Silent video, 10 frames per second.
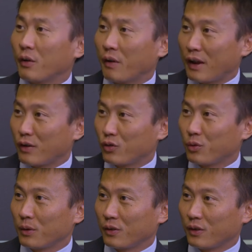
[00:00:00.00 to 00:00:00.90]
of
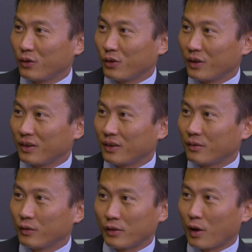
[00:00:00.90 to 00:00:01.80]
Energy position
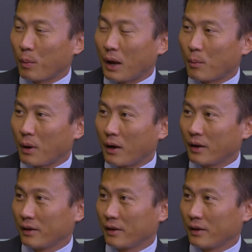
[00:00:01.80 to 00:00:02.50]
with Obama.